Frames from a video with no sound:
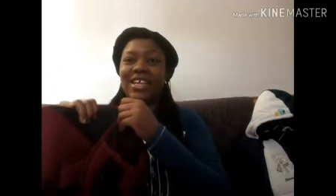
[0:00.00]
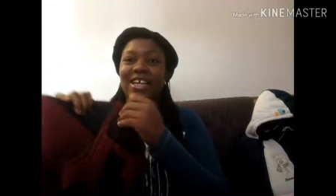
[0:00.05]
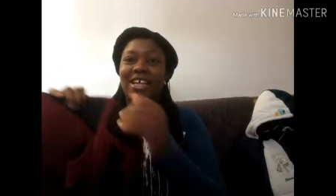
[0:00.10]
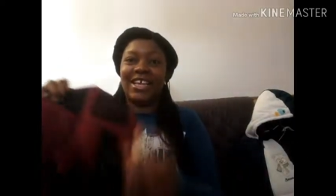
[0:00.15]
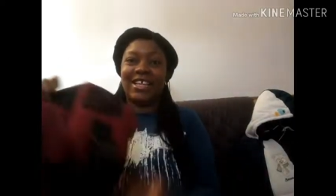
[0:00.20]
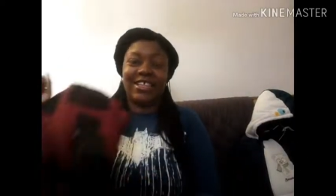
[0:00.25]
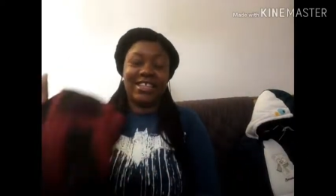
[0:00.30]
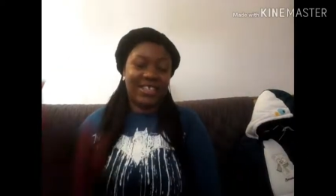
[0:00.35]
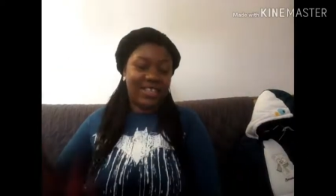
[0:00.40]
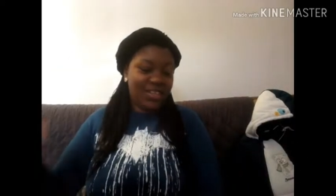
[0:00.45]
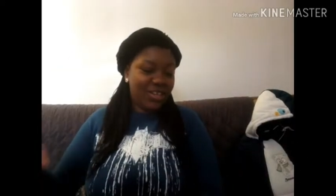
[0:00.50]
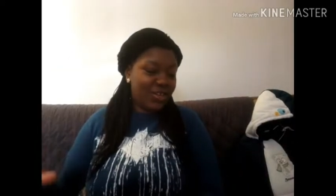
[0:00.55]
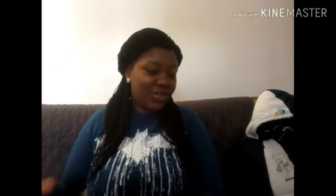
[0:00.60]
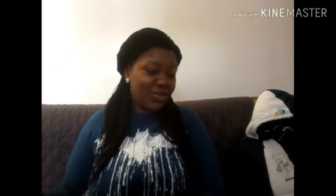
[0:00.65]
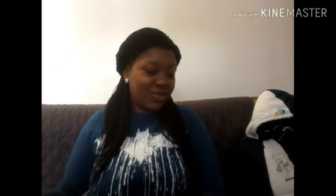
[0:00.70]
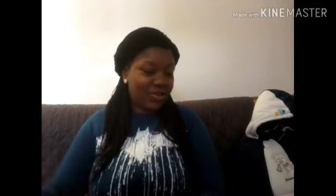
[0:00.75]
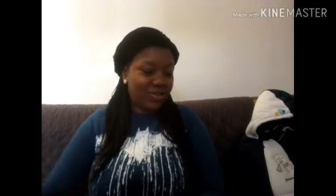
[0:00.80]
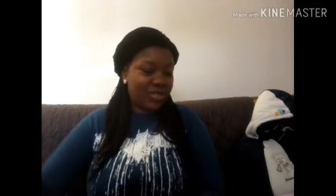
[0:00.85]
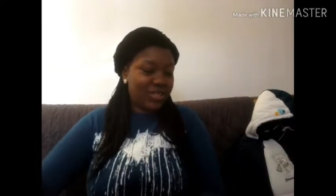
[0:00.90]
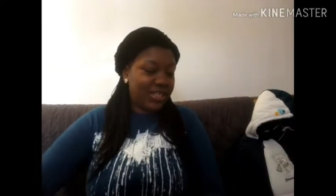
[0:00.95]
and
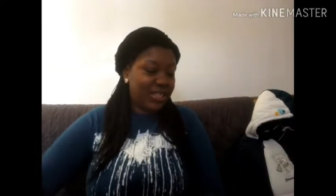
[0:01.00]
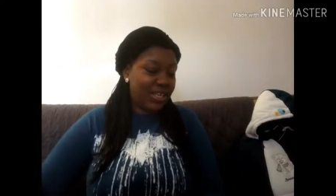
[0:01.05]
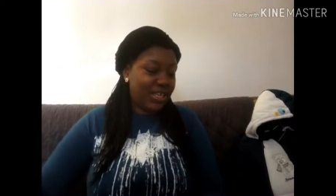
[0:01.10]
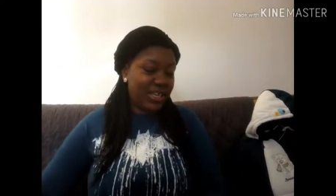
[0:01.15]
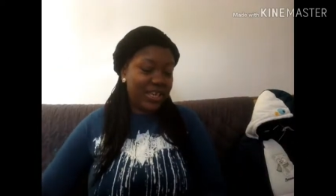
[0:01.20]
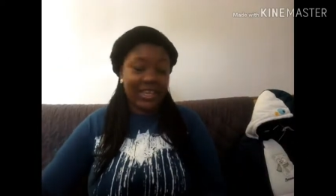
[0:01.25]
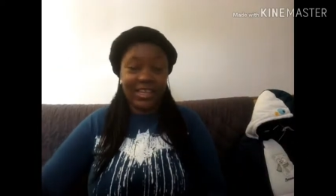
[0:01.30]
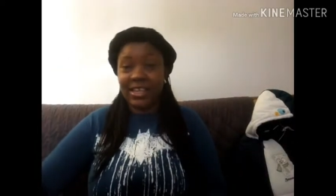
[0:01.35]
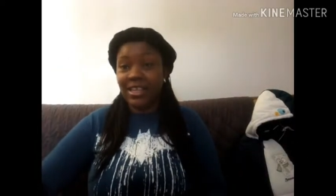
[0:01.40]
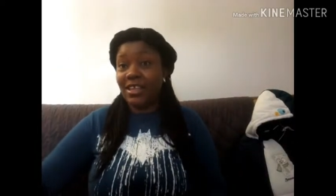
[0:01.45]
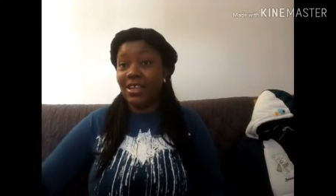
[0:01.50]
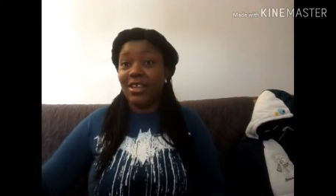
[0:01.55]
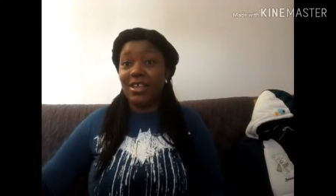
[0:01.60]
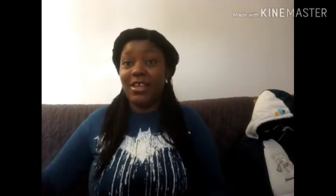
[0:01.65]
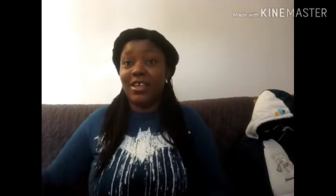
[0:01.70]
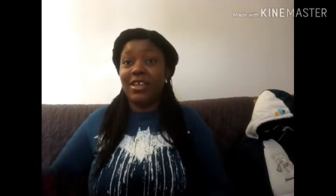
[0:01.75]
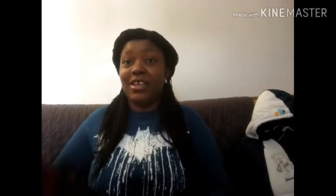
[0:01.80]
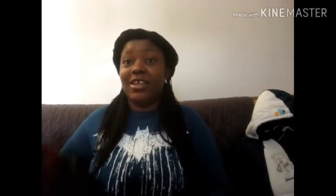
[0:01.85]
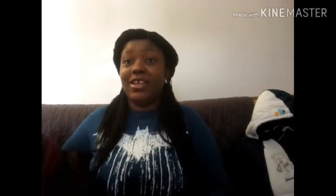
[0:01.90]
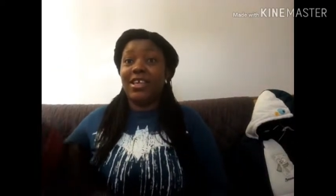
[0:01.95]
to see
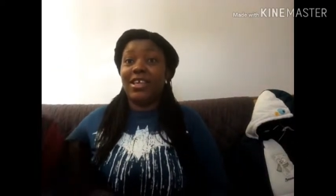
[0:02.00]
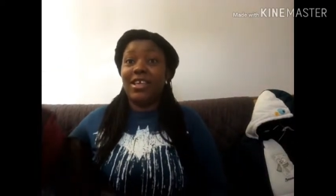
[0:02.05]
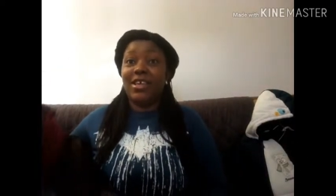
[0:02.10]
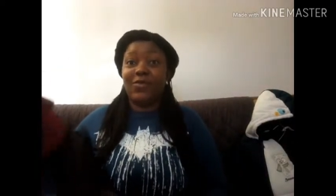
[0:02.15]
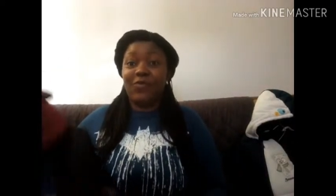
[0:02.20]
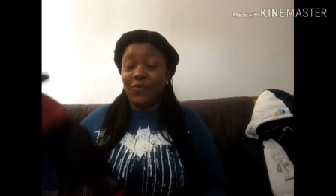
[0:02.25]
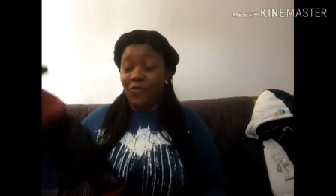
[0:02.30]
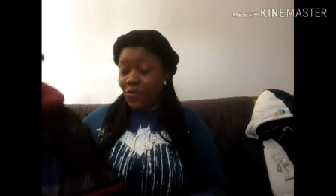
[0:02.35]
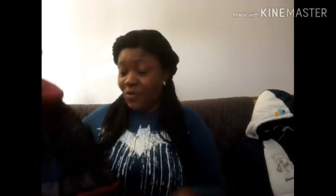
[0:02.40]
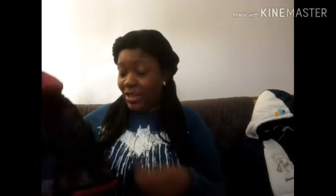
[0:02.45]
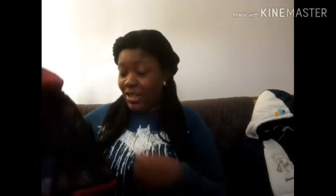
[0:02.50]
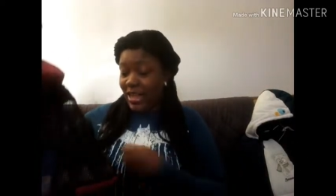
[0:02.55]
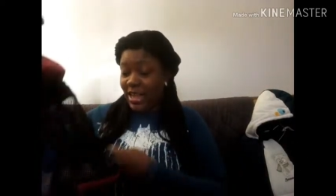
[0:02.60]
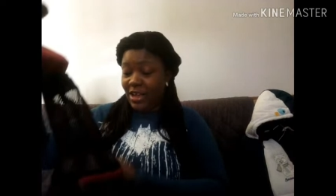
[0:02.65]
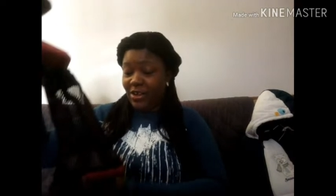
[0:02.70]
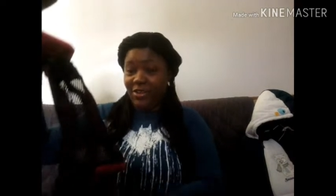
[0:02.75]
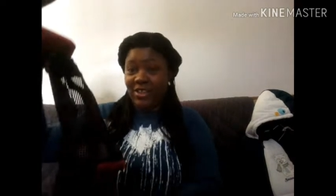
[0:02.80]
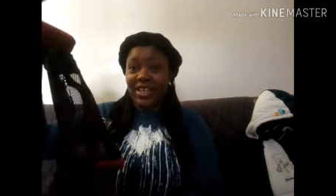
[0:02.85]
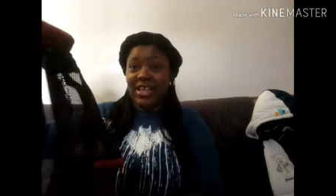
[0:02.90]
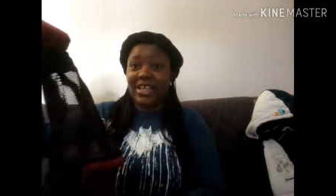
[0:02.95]
if what I
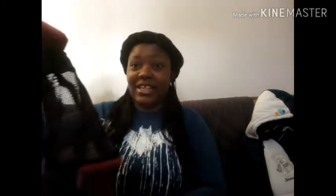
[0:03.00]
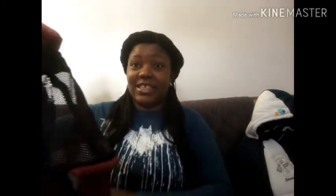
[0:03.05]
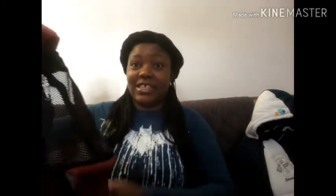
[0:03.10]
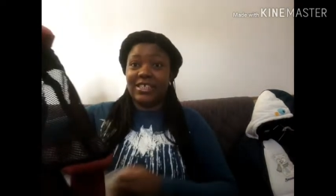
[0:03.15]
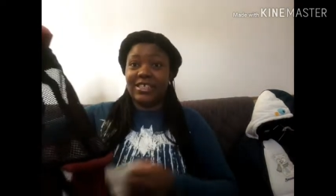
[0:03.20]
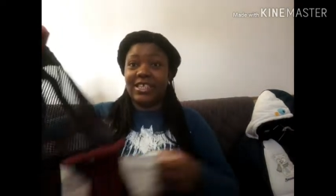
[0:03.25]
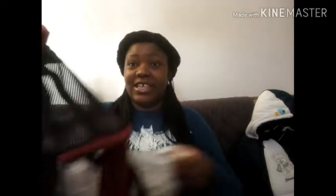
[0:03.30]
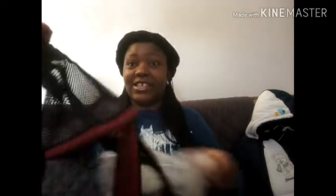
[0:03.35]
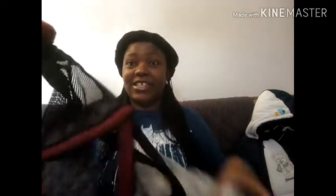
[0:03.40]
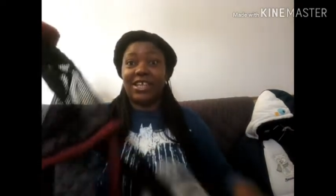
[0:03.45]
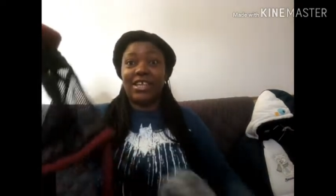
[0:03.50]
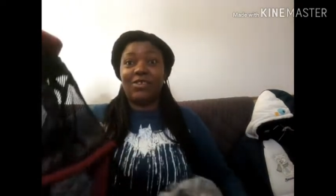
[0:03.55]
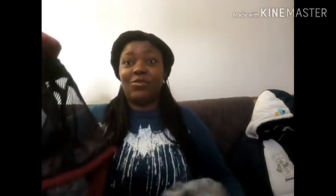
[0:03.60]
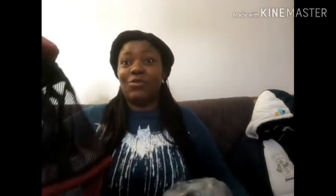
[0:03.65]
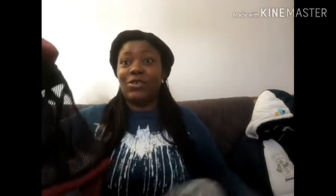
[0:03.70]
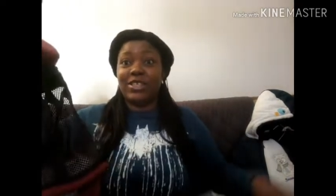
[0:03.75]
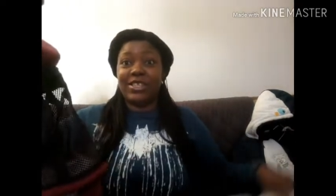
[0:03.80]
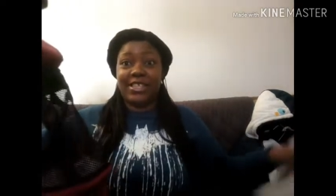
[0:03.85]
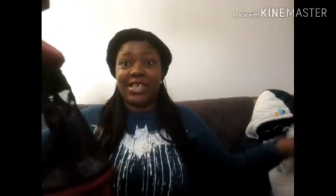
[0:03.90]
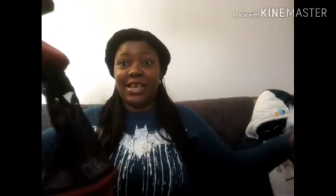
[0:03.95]
ordered is actually
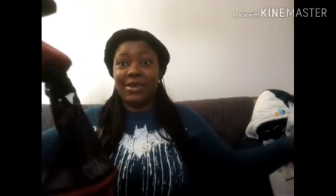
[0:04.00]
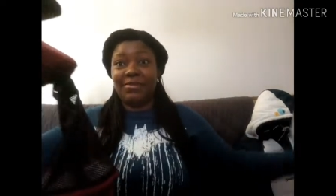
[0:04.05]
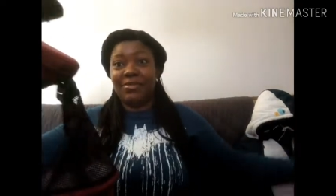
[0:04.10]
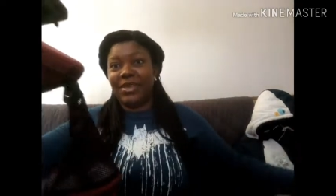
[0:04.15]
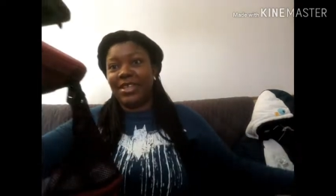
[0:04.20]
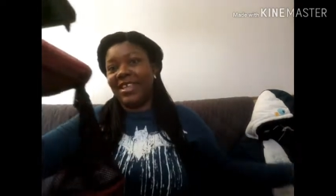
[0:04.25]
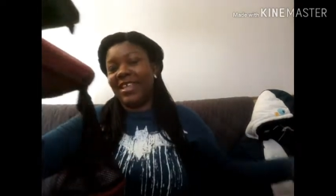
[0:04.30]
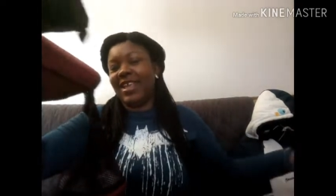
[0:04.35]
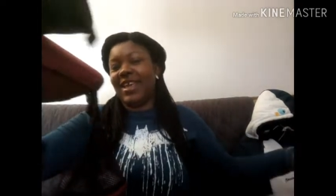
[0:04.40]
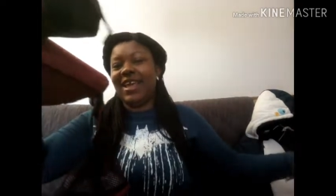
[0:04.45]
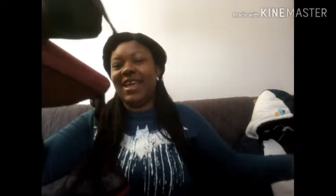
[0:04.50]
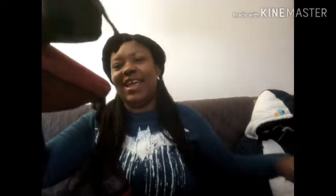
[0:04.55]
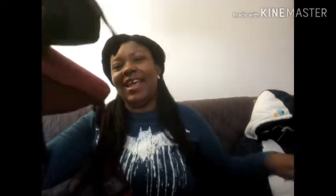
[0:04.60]
what came in.